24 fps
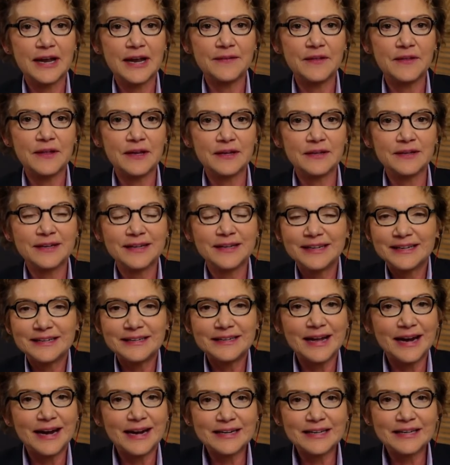and then
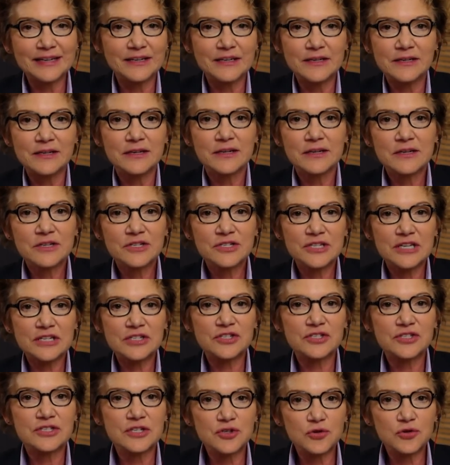not in
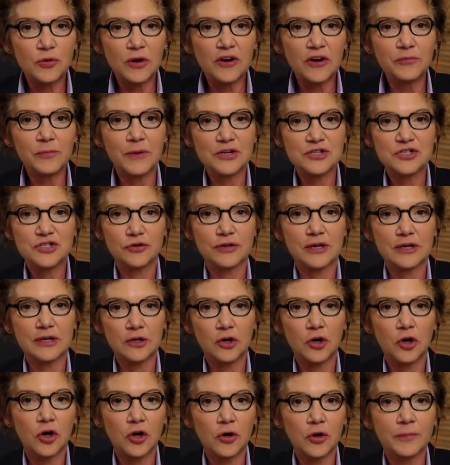6 to 12 months you'll get a
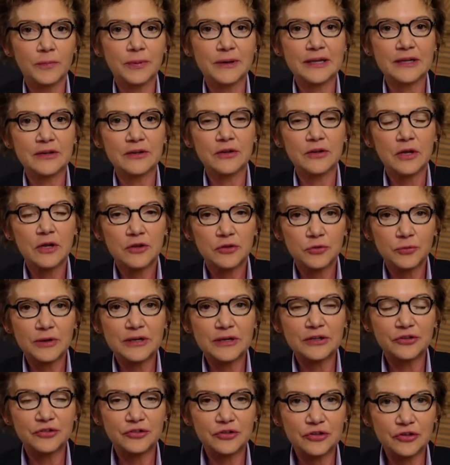home, but in
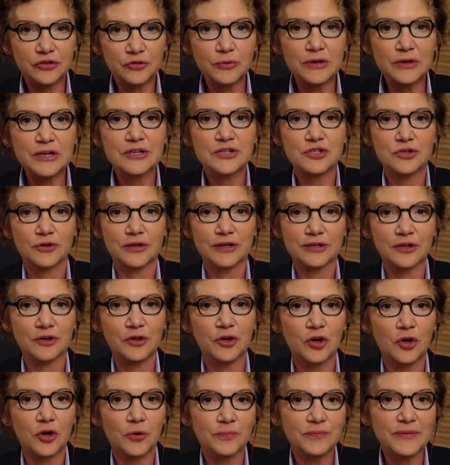3 to 6 weeks you'll get a
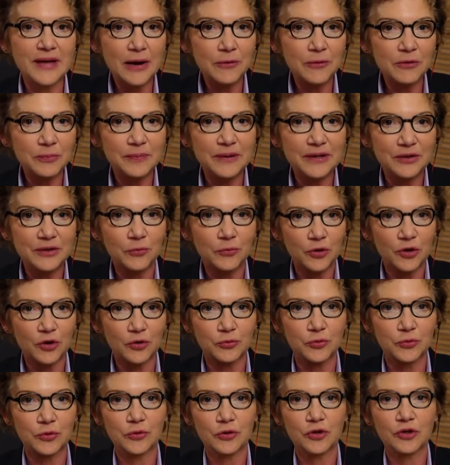home. That would be the
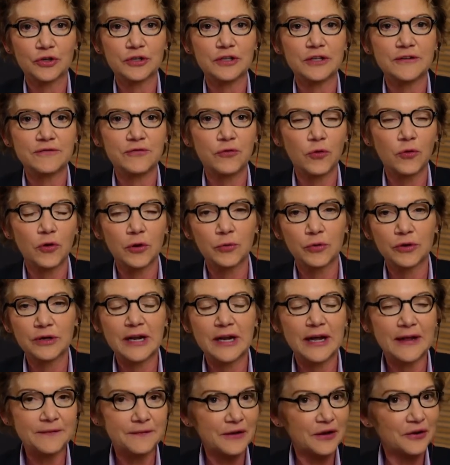world we're looking for. We're
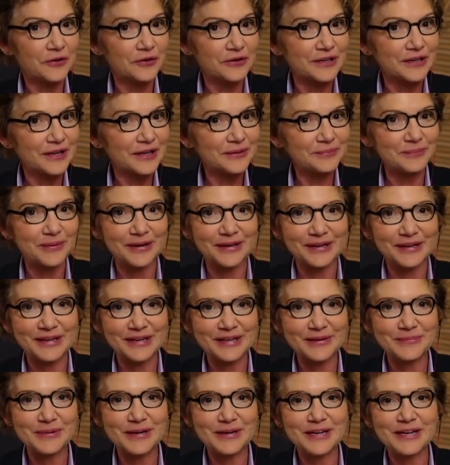not there yet by
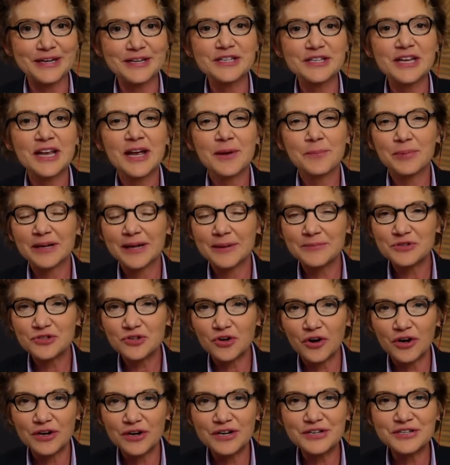any means, but I'm
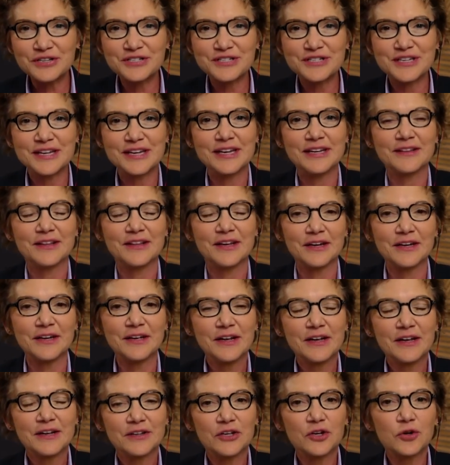starting to see
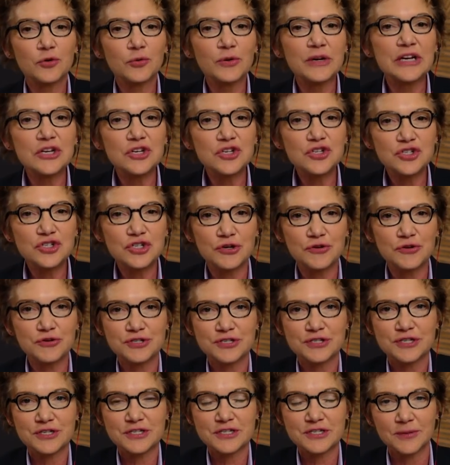the green
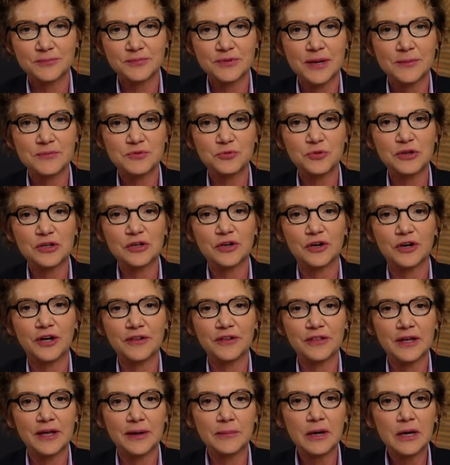shoots, as sometimes we
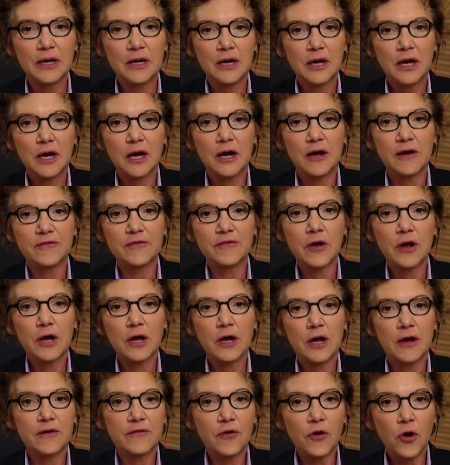call them, of
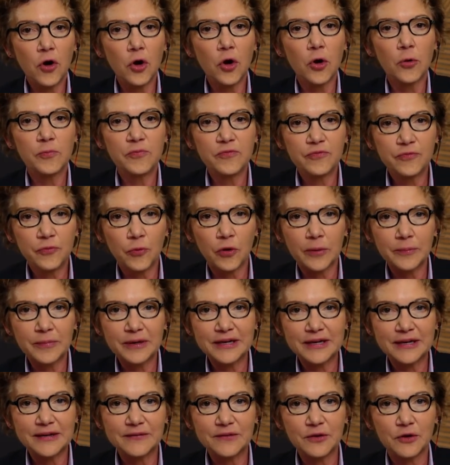hope
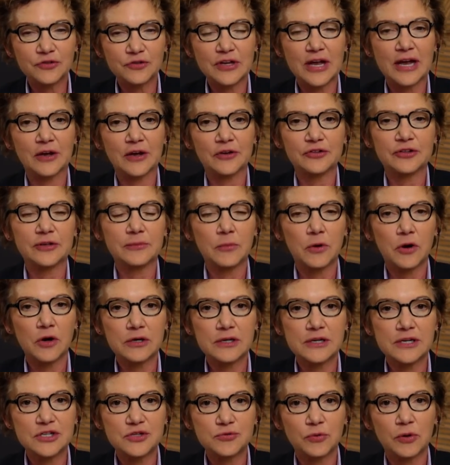forming in those housing
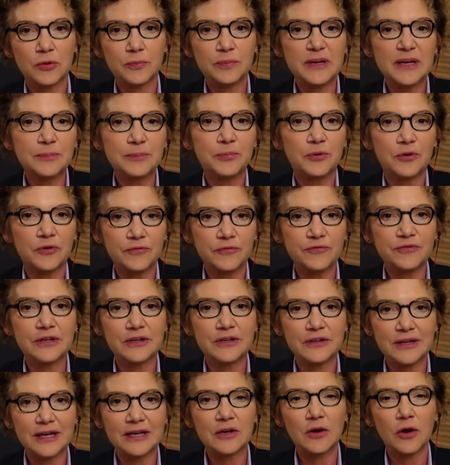markets where people
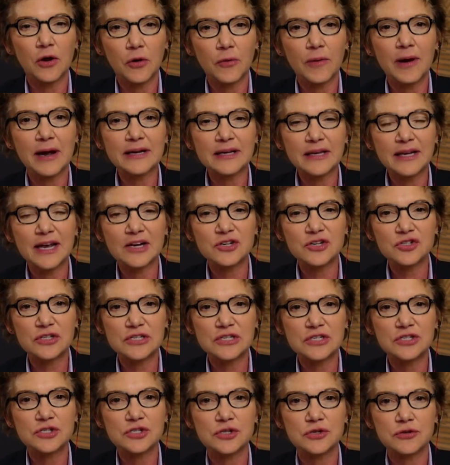feel like, oh, I can
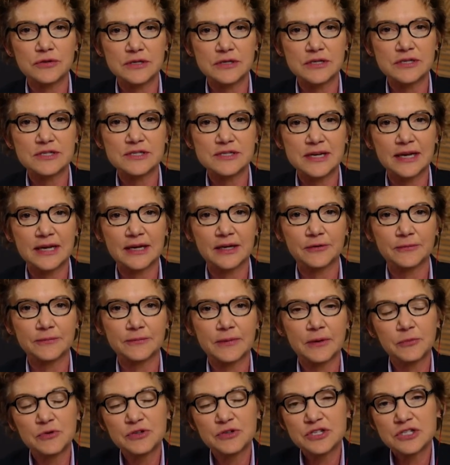actually do this now,
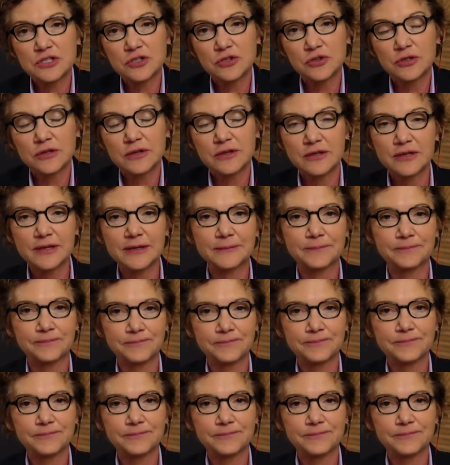which is a good thing.